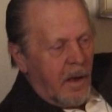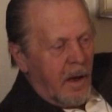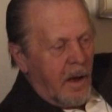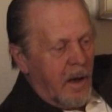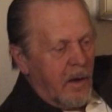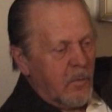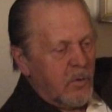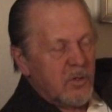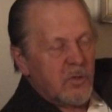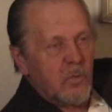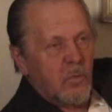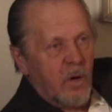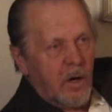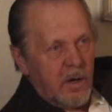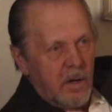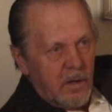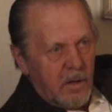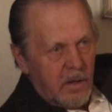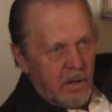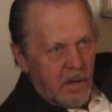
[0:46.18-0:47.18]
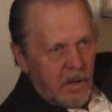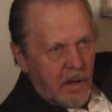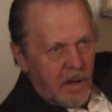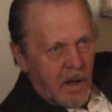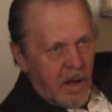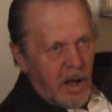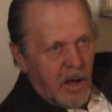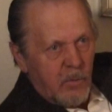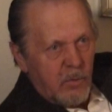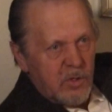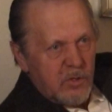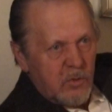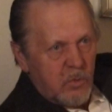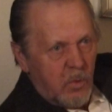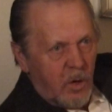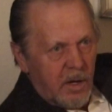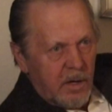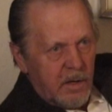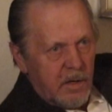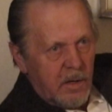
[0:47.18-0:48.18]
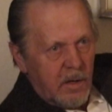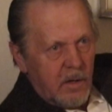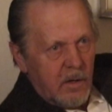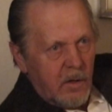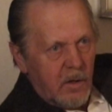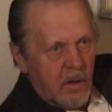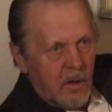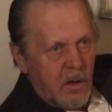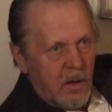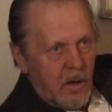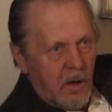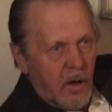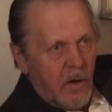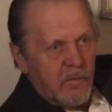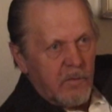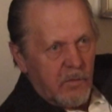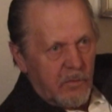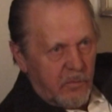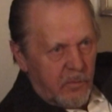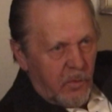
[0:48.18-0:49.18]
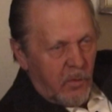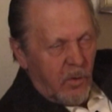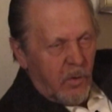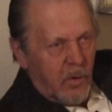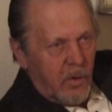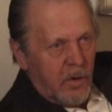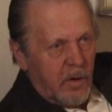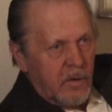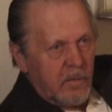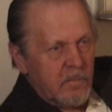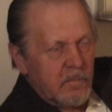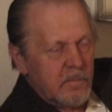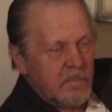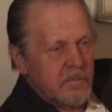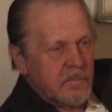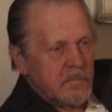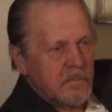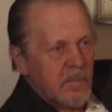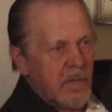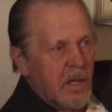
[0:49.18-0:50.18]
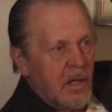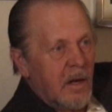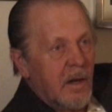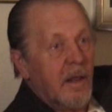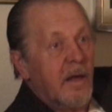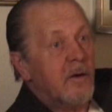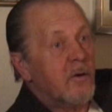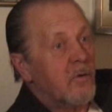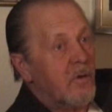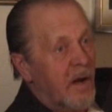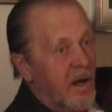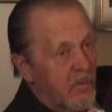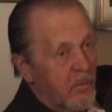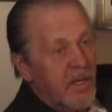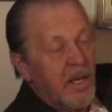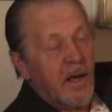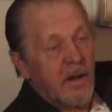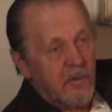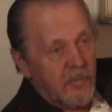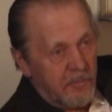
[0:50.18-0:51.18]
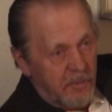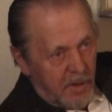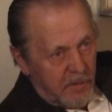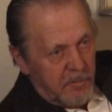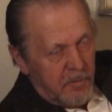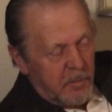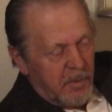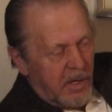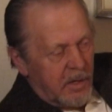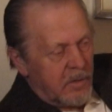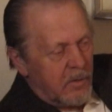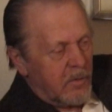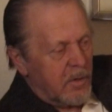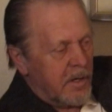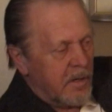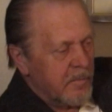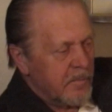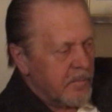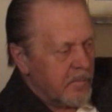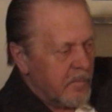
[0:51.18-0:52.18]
I was one of, I was one of the four. Later on, we had a fifth, by the way.